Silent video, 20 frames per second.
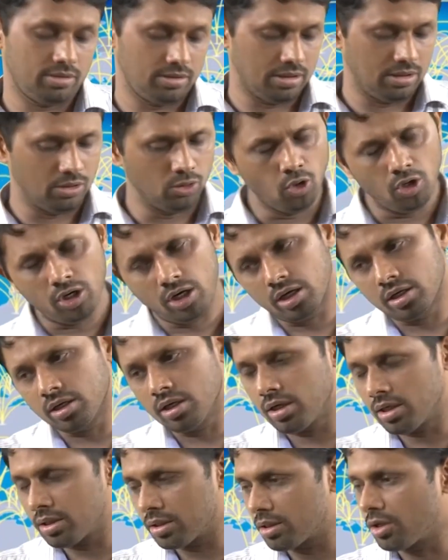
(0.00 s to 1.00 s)
no
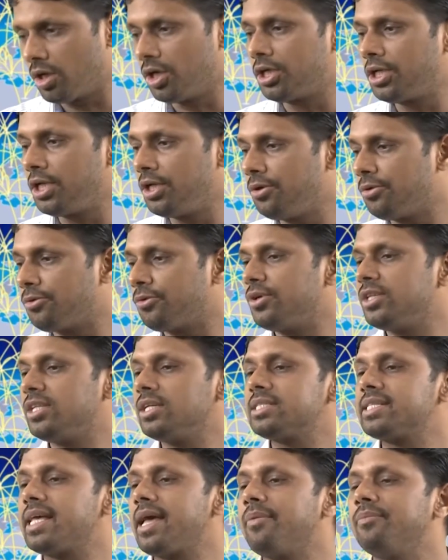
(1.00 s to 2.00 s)
longer continuing with
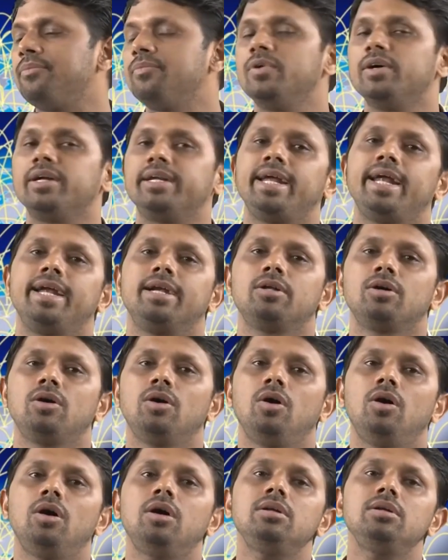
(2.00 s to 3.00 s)
the same rate
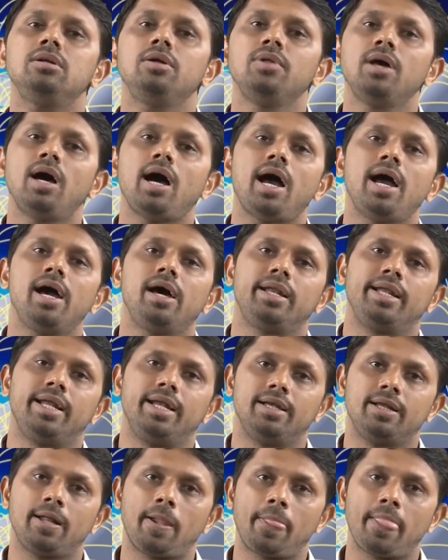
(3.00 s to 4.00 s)
or higher
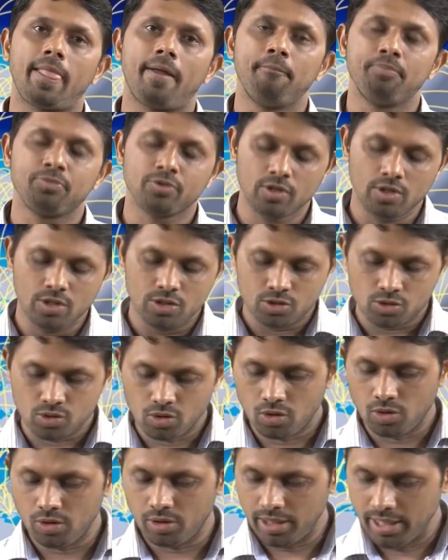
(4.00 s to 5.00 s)
rate.
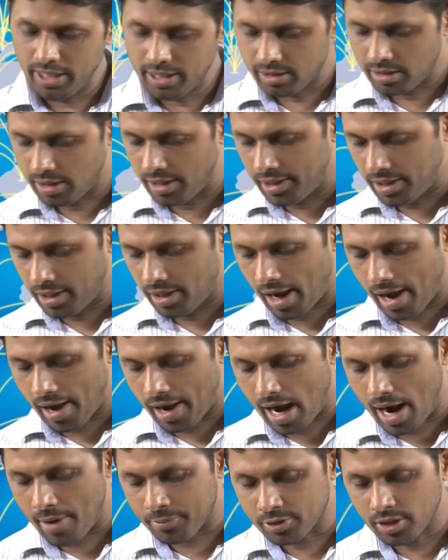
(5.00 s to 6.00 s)
So, in
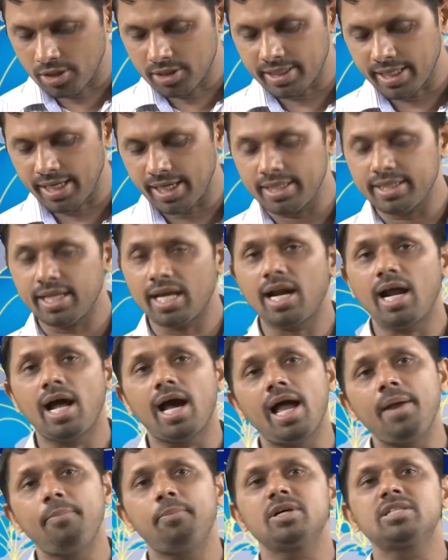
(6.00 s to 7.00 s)
after trade there are
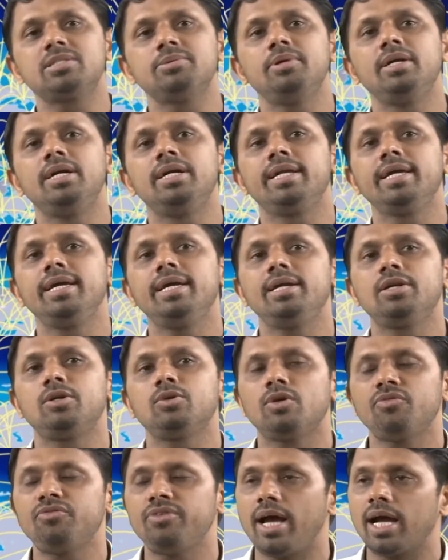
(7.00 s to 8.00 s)
high possibility to
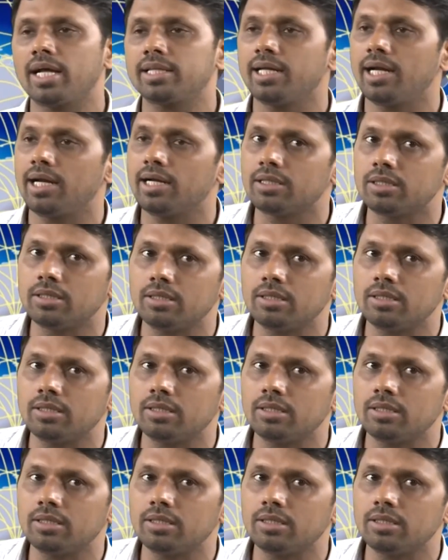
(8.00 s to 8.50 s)
the fact that